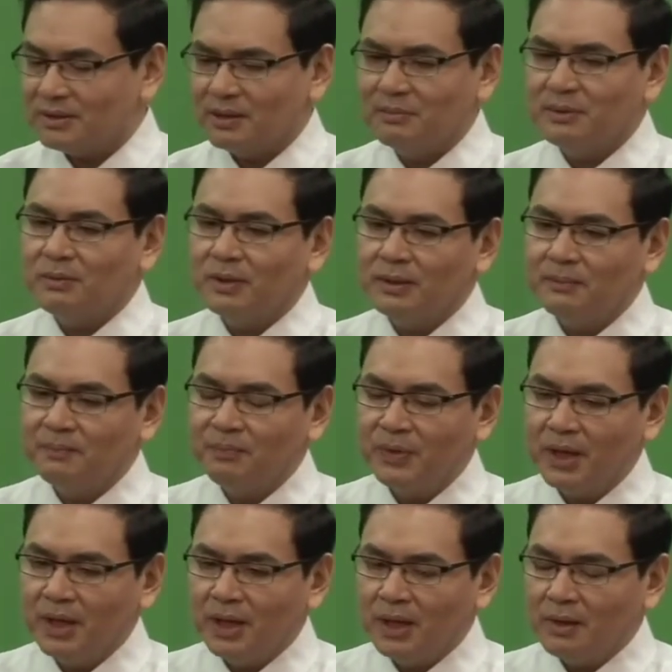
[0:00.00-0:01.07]
Number one,
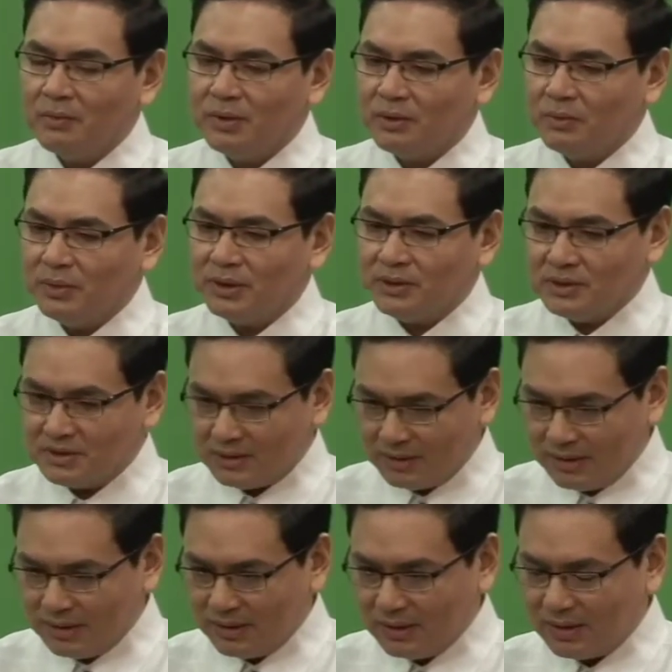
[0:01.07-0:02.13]
we are
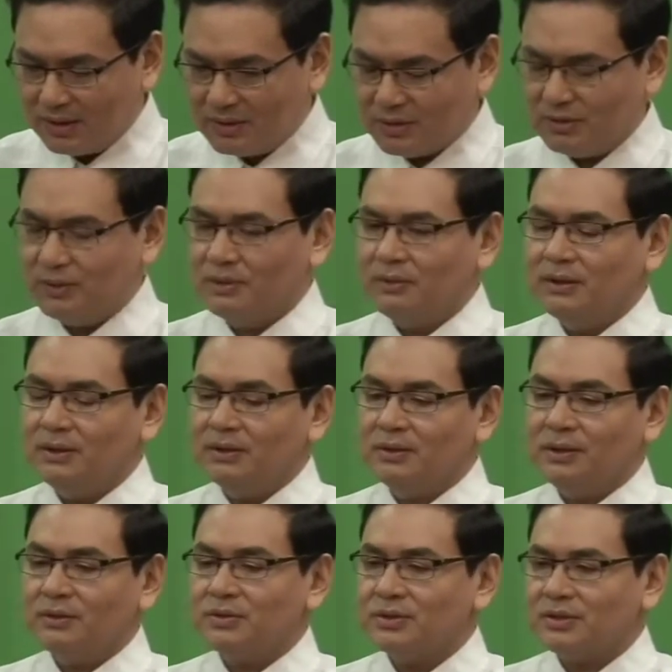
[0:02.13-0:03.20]
witnessing slowly the
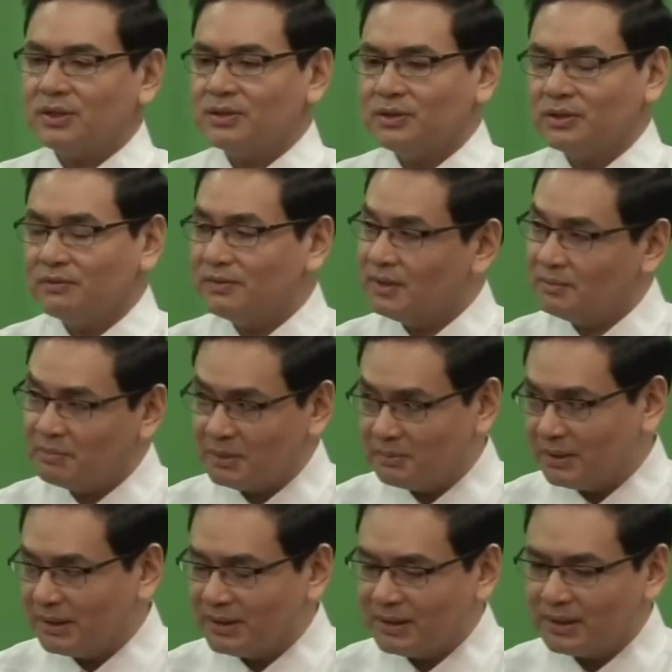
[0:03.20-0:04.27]
deconstruction of a republic,